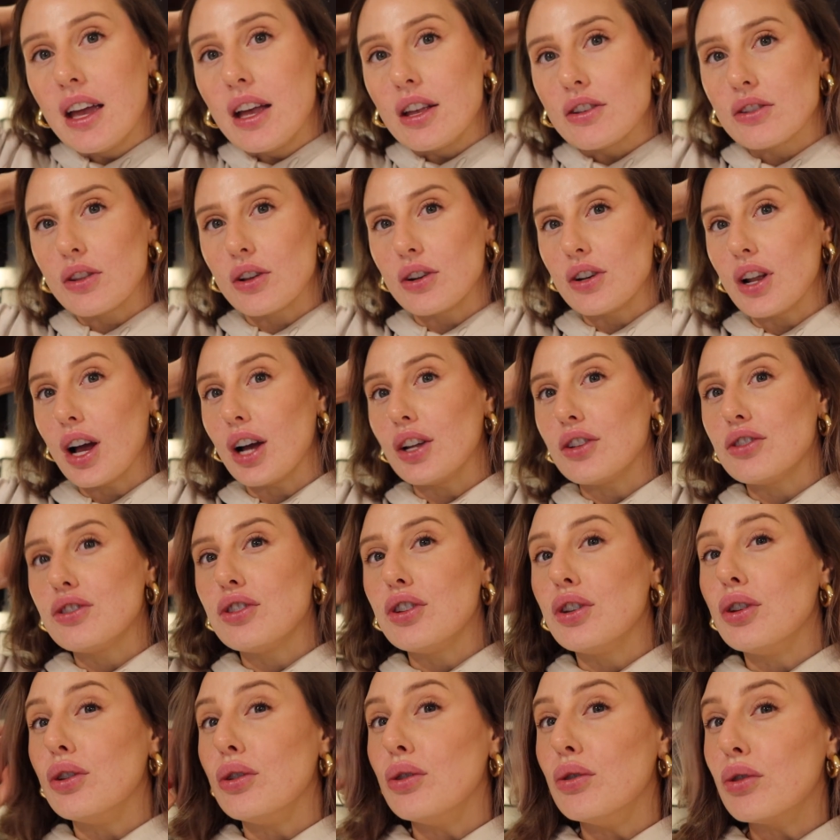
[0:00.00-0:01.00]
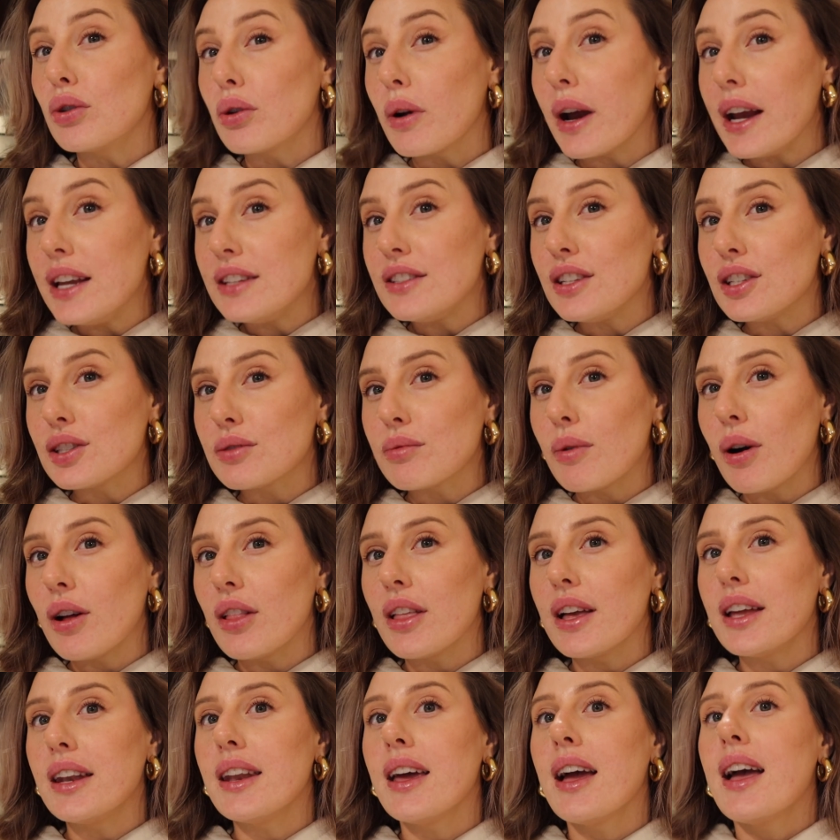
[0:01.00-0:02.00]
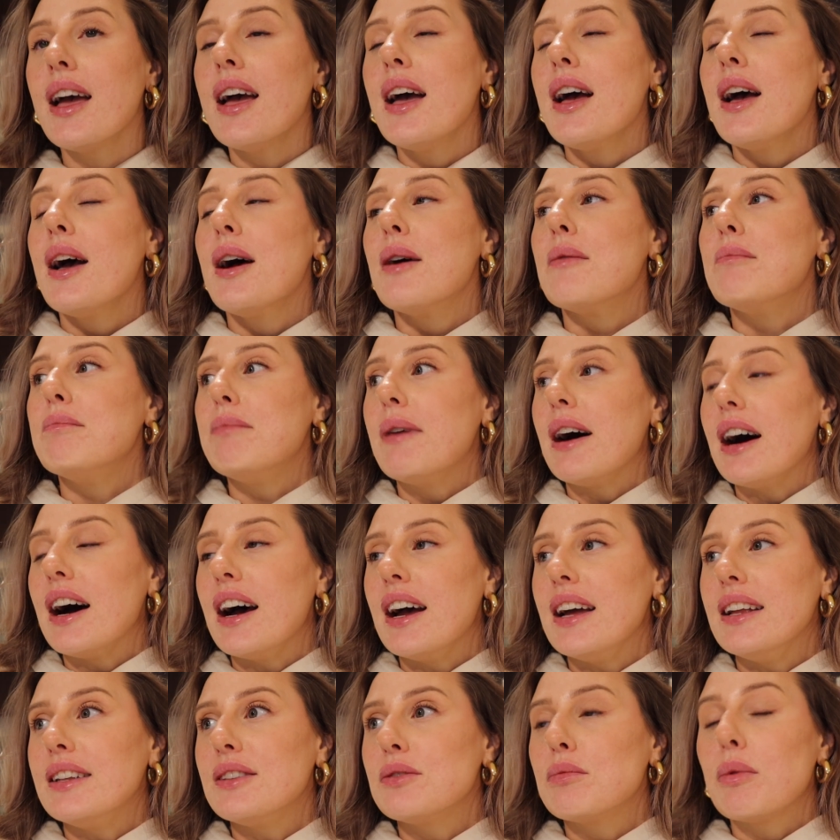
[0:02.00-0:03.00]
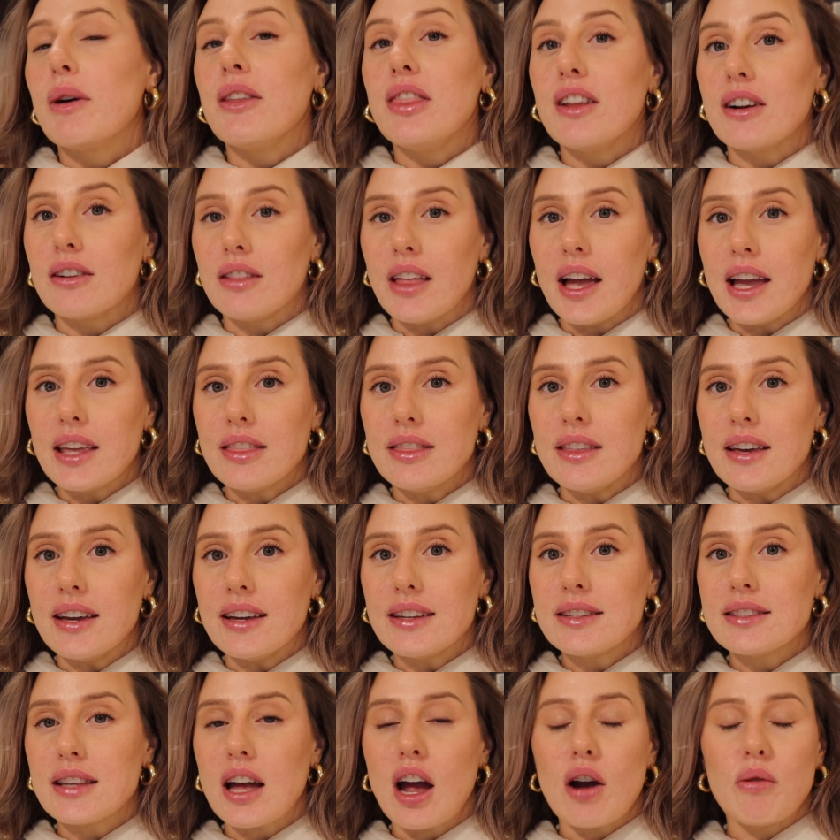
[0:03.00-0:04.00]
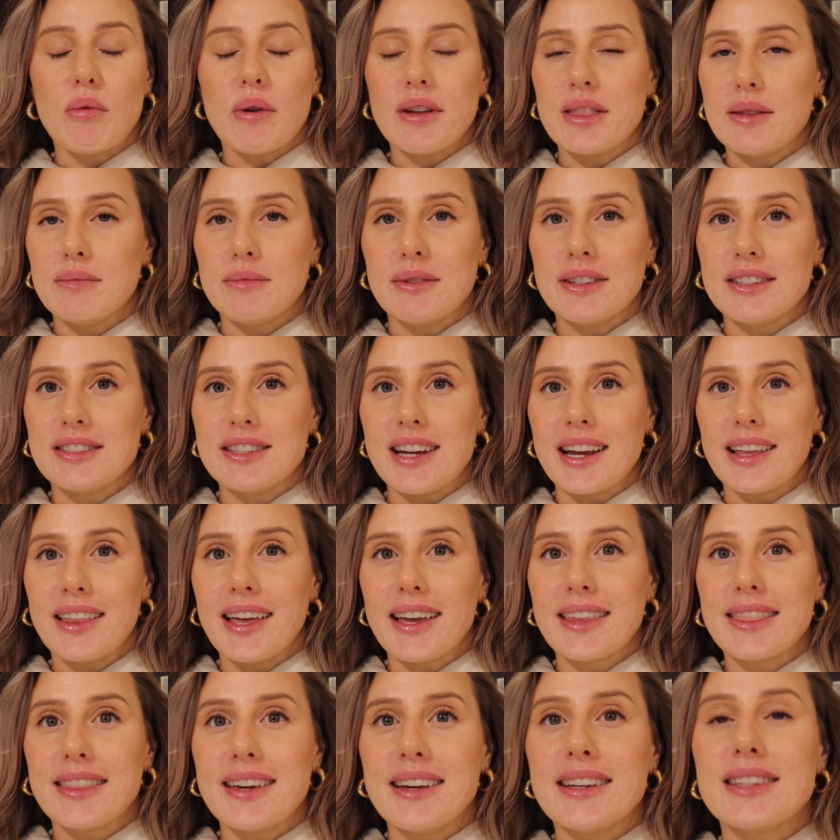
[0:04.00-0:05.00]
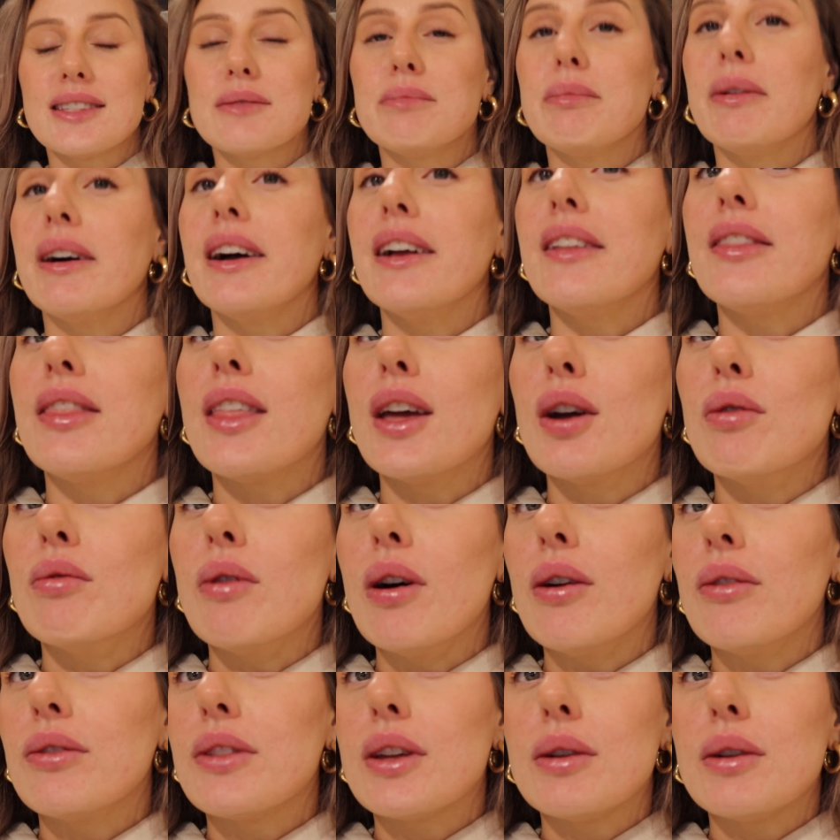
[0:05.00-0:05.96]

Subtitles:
so they're not too crazy swollen, but when they're like this, I want them to stay like this, but they won't.